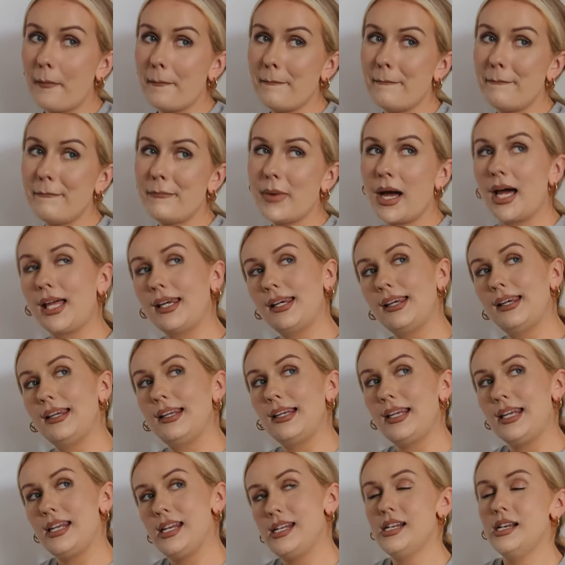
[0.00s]

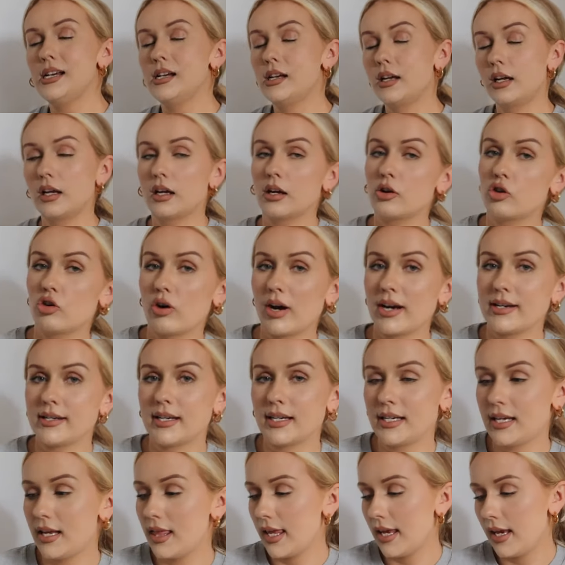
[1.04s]
manly
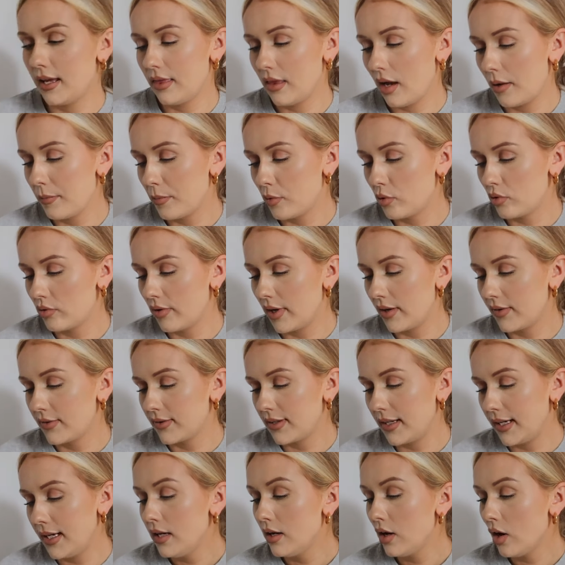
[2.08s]
granddaddy thing that I bought
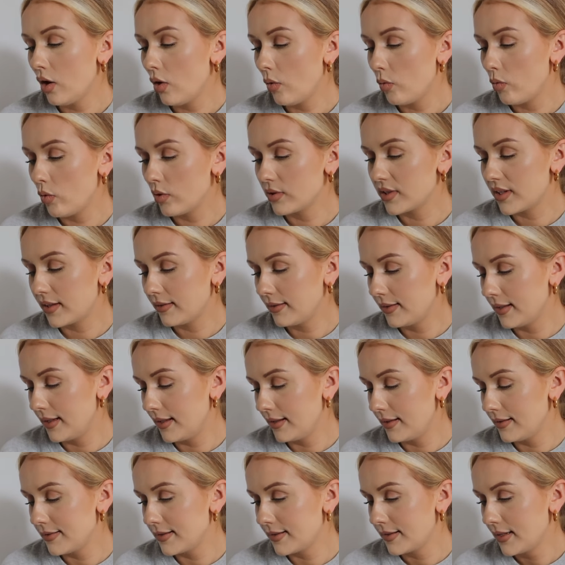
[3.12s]
recently was
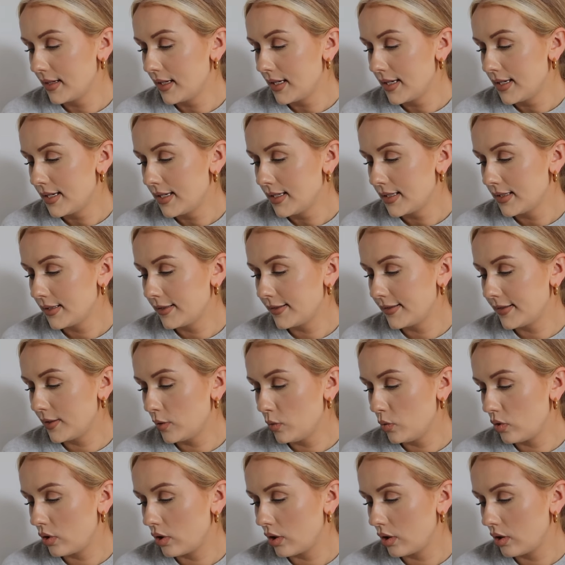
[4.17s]
this
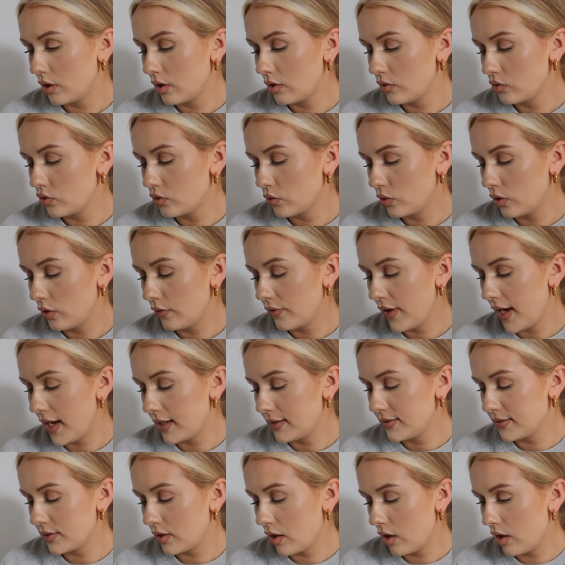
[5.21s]
silk sort of
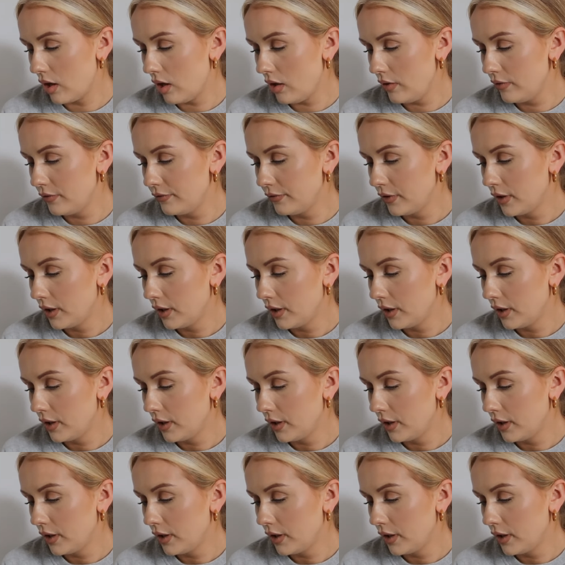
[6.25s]
headscarf.